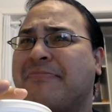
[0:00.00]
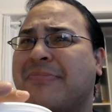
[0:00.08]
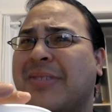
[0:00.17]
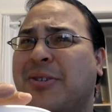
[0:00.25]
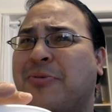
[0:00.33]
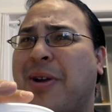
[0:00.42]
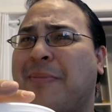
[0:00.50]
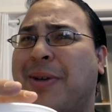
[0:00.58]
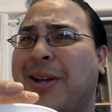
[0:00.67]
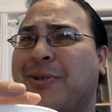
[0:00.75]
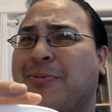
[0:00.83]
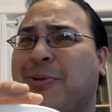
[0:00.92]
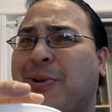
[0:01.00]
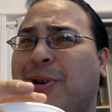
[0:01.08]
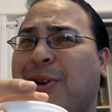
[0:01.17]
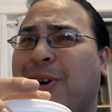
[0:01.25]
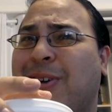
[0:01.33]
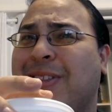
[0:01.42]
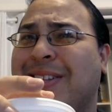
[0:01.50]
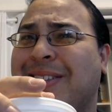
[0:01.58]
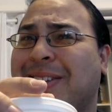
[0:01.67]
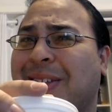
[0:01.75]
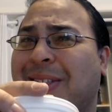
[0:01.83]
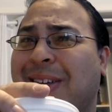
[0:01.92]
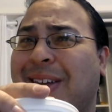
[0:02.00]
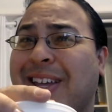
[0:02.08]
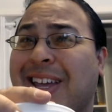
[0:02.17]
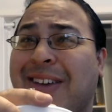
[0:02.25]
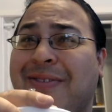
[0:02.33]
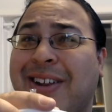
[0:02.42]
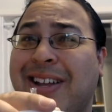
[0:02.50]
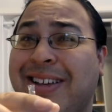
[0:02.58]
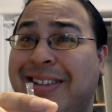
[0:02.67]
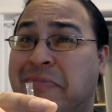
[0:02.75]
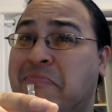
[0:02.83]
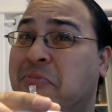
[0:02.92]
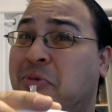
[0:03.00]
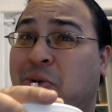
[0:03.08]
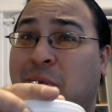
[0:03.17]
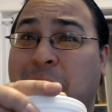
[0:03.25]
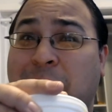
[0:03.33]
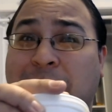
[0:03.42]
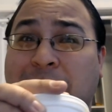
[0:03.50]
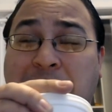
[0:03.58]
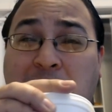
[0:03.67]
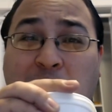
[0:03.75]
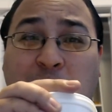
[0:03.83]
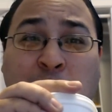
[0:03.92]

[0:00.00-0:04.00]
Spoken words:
Is Rampage a warrior card that's still a thing? If it is, great with this card.